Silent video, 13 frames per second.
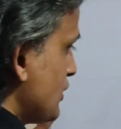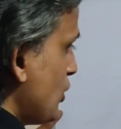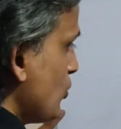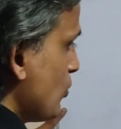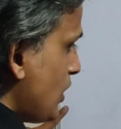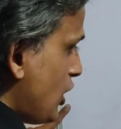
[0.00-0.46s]

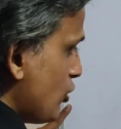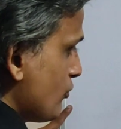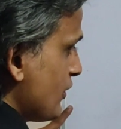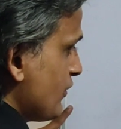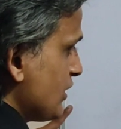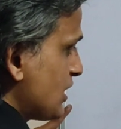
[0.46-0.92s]
Now,
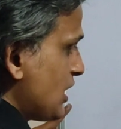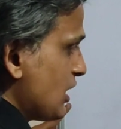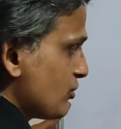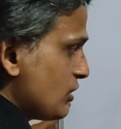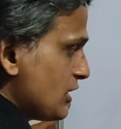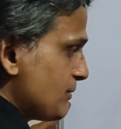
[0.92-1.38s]
how we will
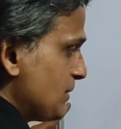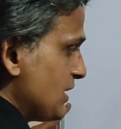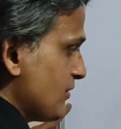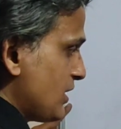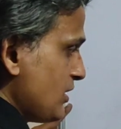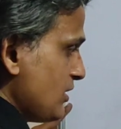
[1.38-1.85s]
calculate
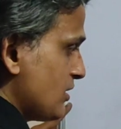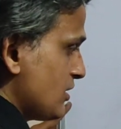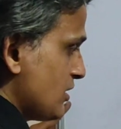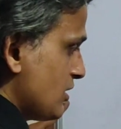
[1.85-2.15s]
B1?